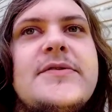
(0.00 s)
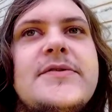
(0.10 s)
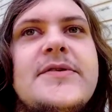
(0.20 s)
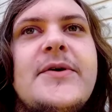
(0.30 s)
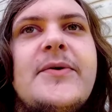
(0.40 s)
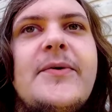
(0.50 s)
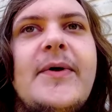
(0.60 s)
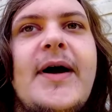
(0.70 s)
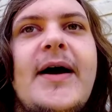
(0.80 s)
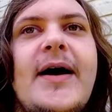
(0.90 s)

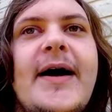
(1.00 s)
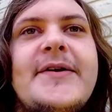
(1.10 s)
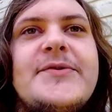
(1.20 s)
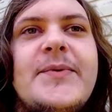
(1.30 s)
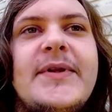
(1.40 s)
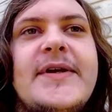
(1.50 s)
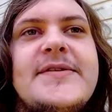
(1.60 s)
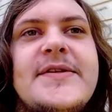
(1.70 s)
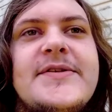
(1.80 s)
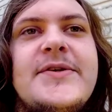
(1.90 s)
so I just
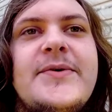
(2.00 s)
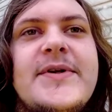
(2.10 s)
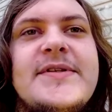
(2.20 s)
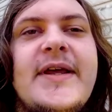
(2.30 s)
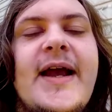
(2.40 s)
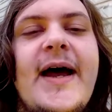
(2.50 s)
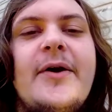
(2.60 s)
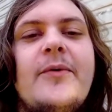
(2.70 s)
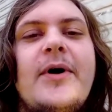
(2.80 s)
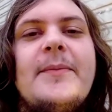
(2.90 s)
realized that too, it's like I
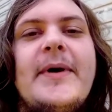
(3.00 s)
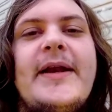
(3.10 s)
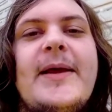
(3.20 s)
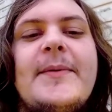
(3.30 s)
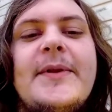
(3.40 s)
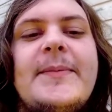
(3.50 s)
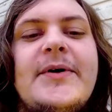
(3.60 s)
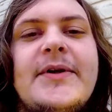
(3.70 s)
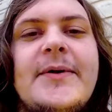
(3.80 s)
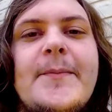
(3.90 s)
don't want my name on the
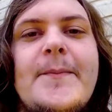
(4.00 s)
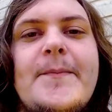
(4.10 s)
building.